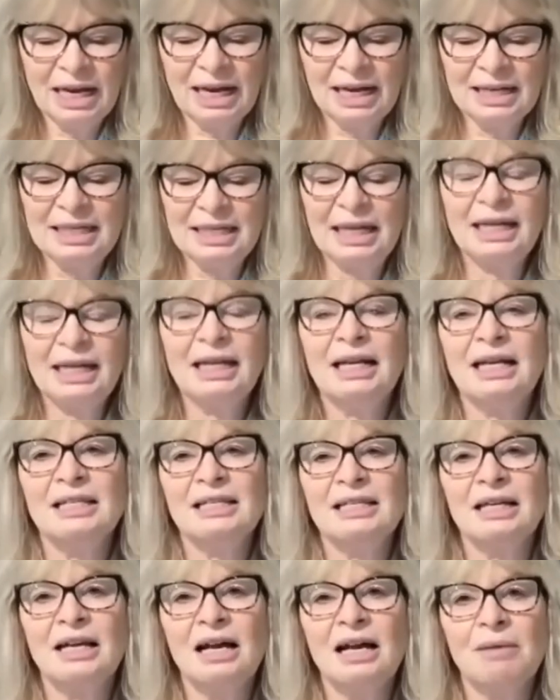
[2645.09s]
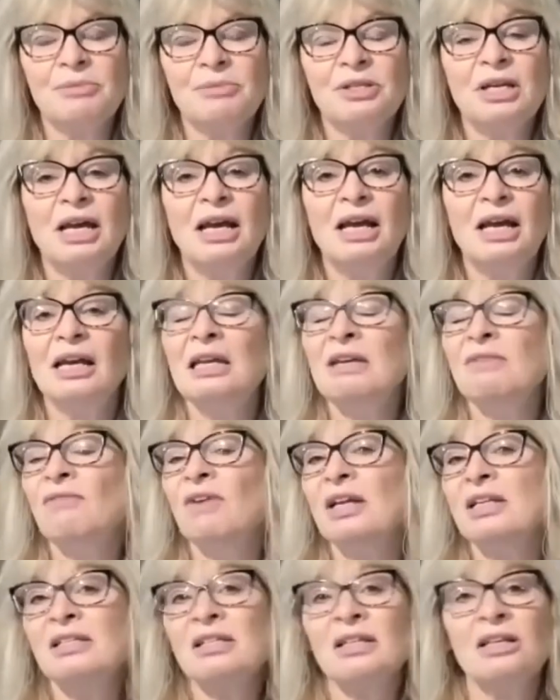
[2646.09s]
I take it as it comes.
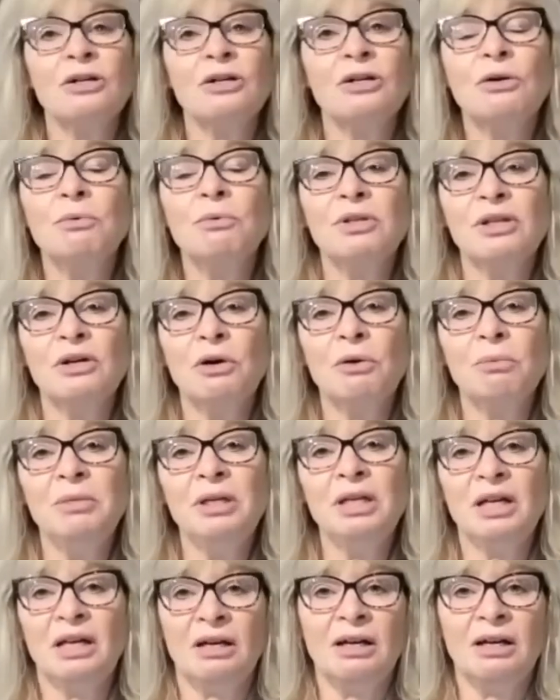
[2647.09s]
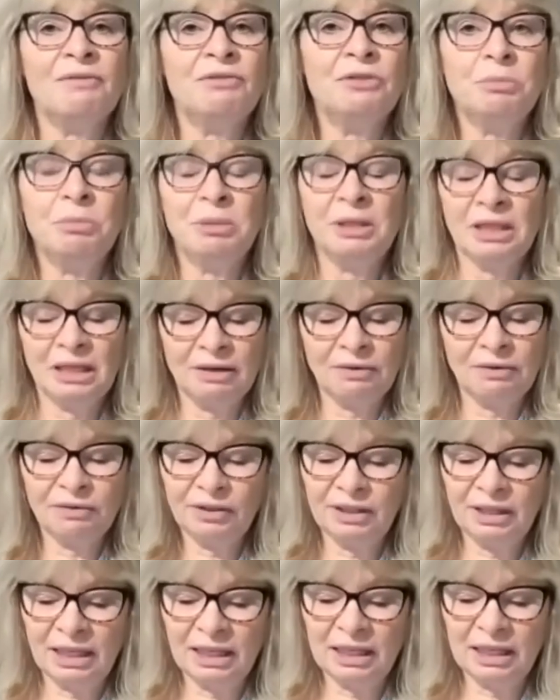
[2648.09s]
Events can go without me. I don't have to be at
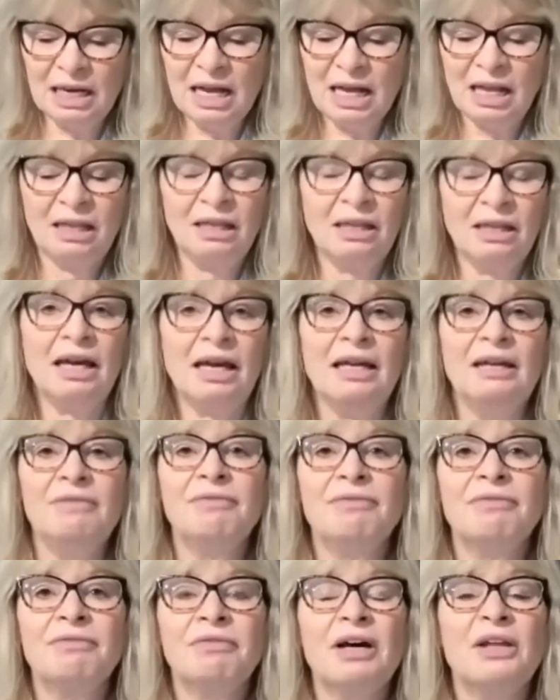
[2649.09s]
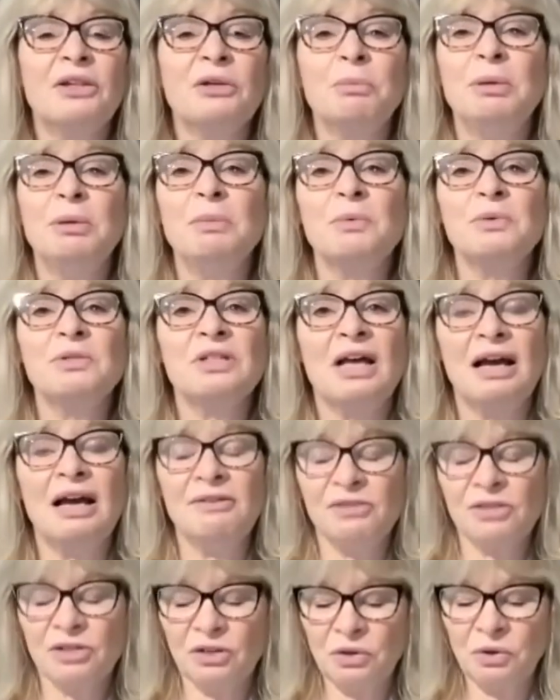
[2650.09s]
everything. Life, other people's
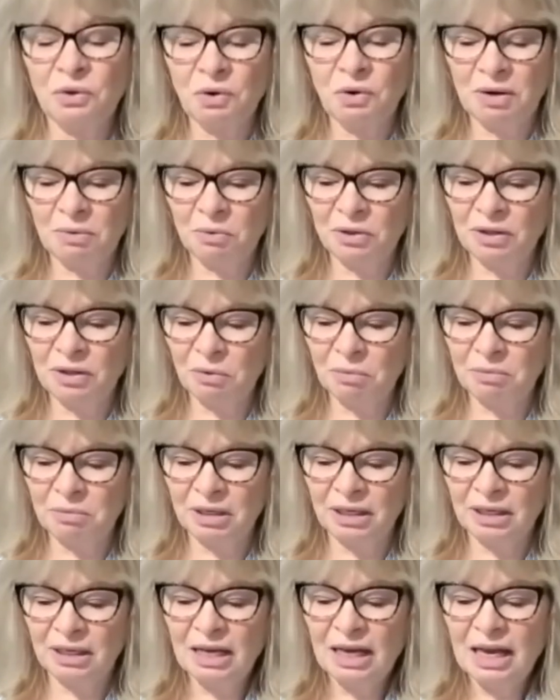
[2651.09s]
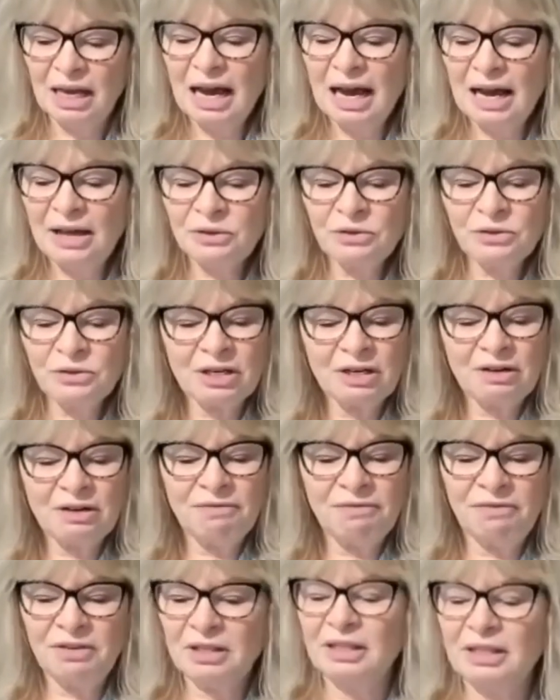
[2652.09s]
lives can go on without me. Others can
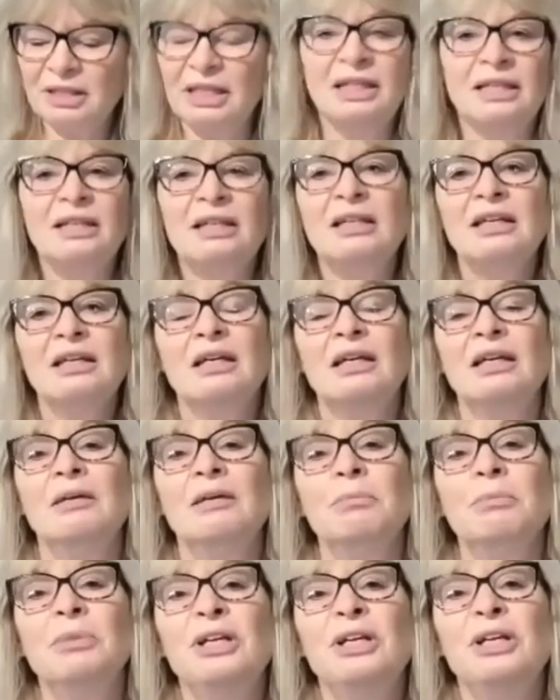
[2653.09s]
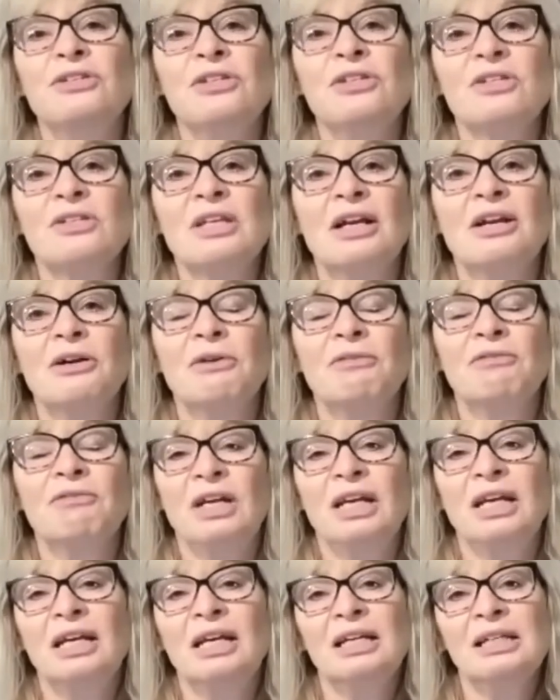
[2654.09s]
fill in places that are
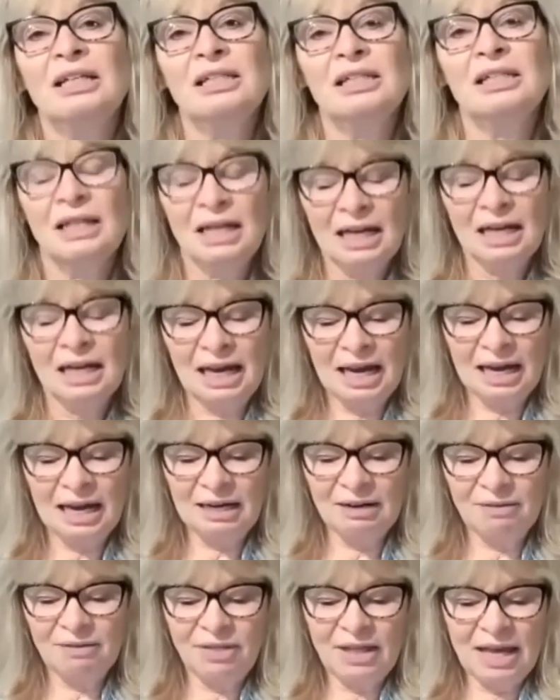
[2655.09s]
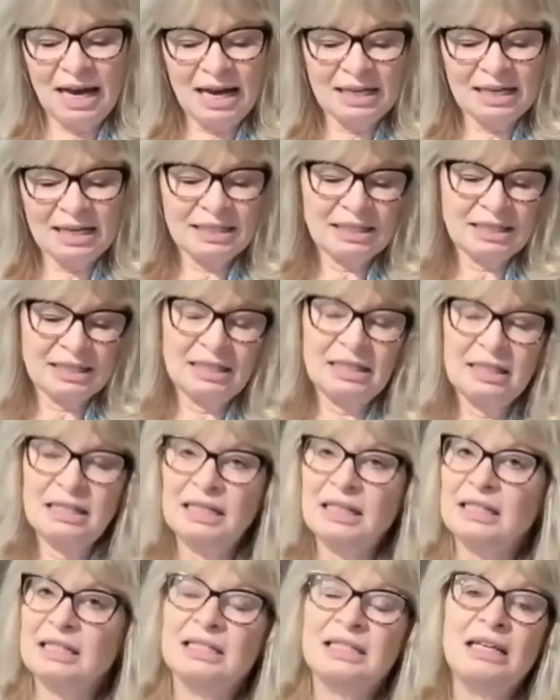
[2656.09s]
vacant. And if that
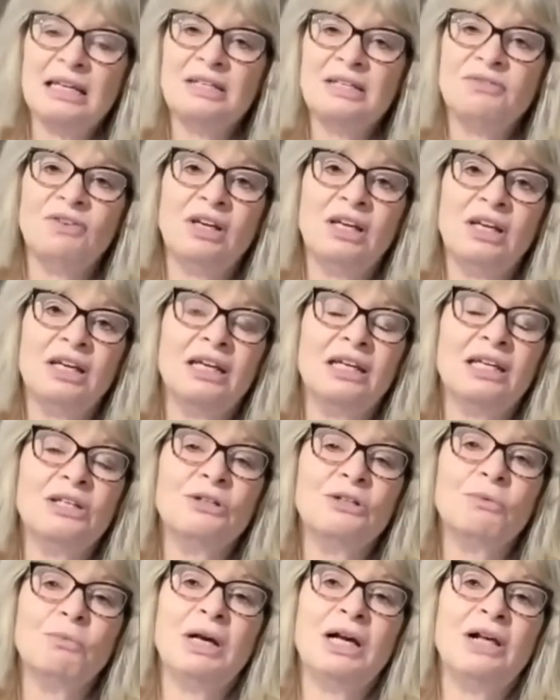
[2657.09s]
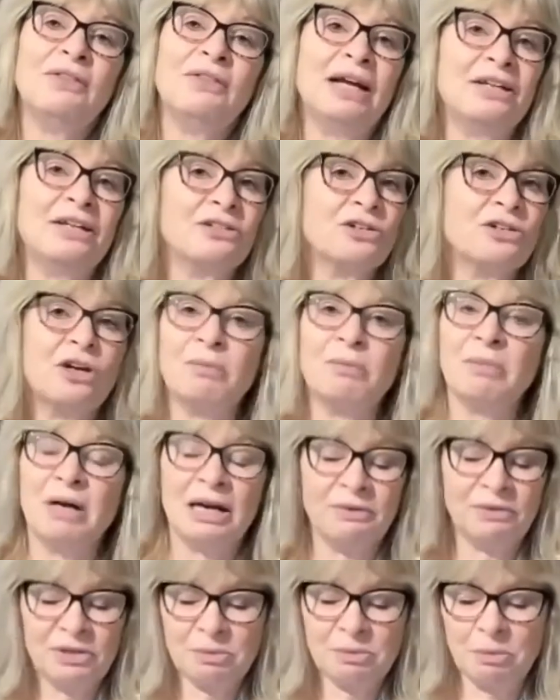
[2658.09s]
need stays vacant, well, that's not
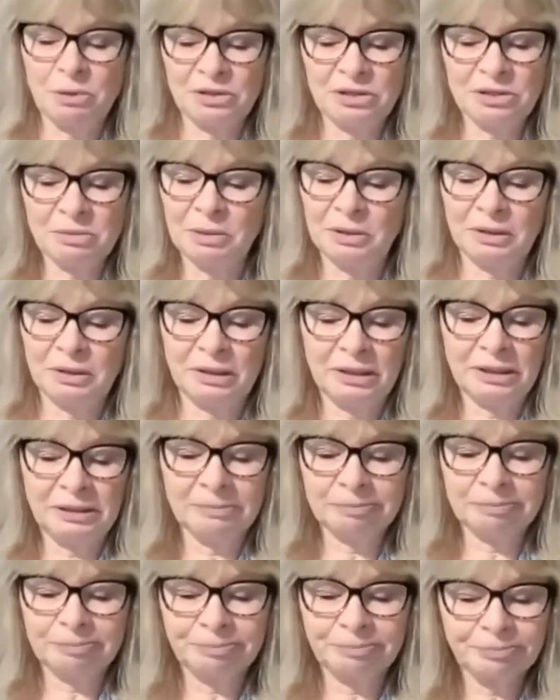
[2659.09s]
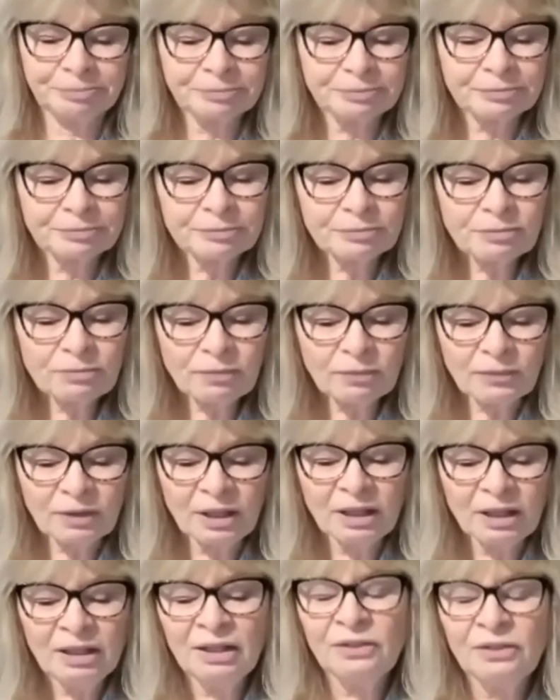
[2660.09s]
my responsibility
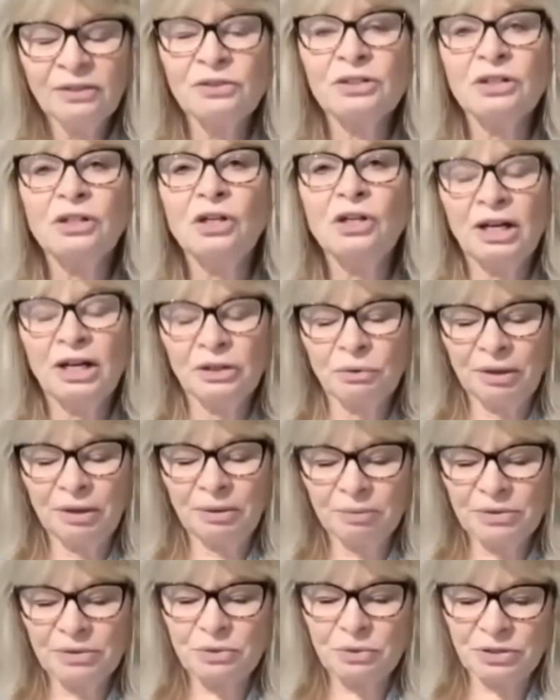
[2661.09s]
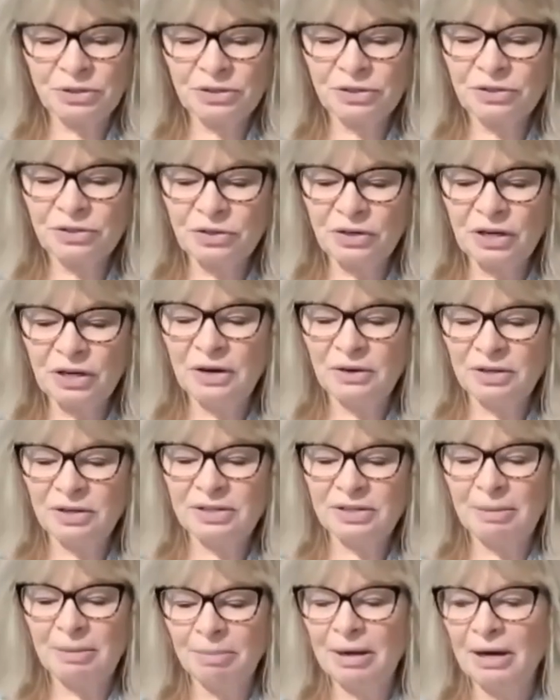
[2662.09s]
there's a lot of great resources on how to
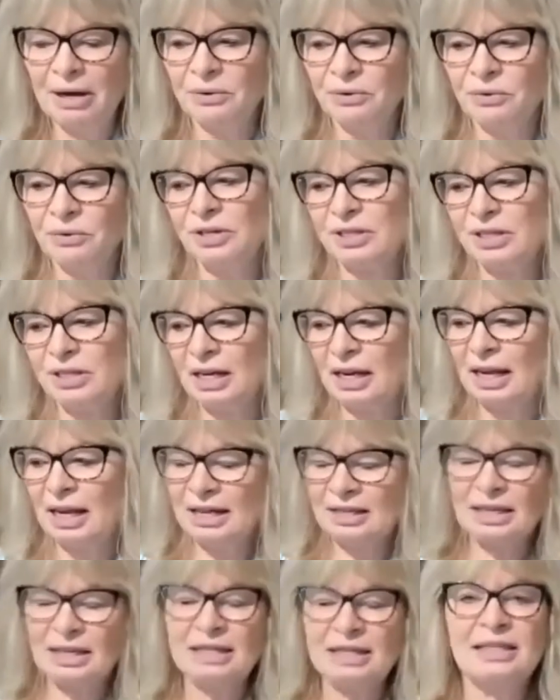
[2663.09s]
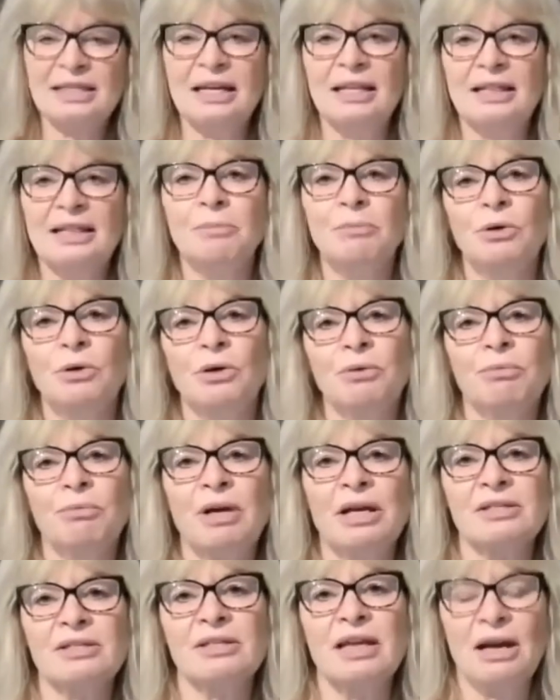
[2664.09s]
set boundaries. And as I said, the book
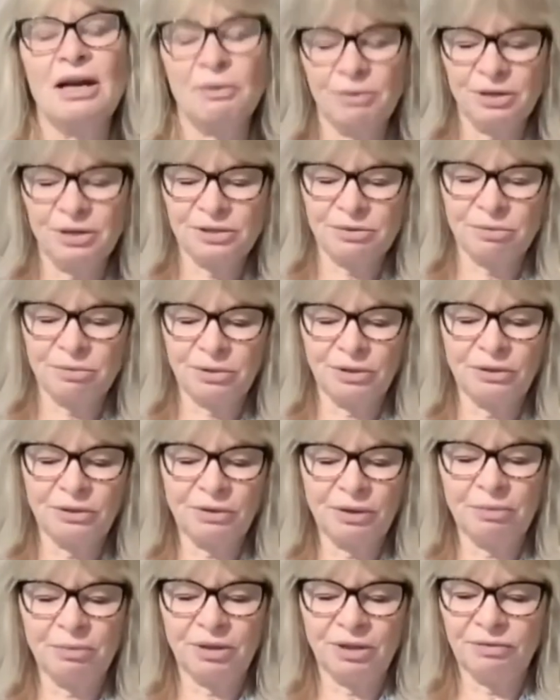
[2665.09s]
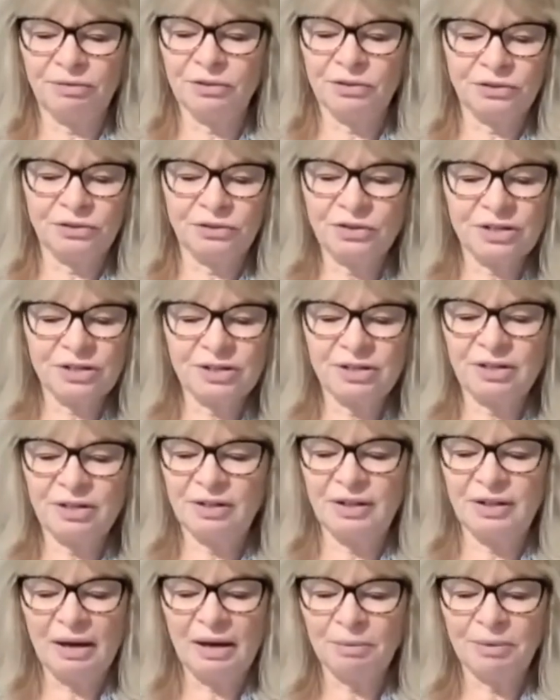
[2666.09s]
Rest Now is a really great one if you're interested
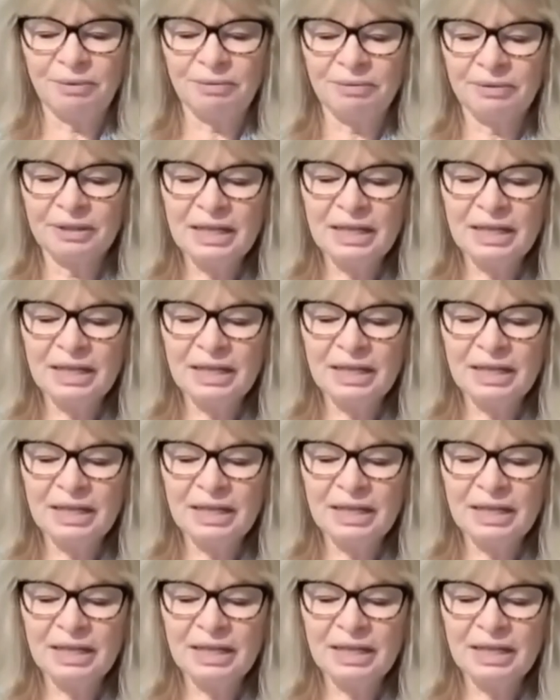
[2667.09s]
in that one.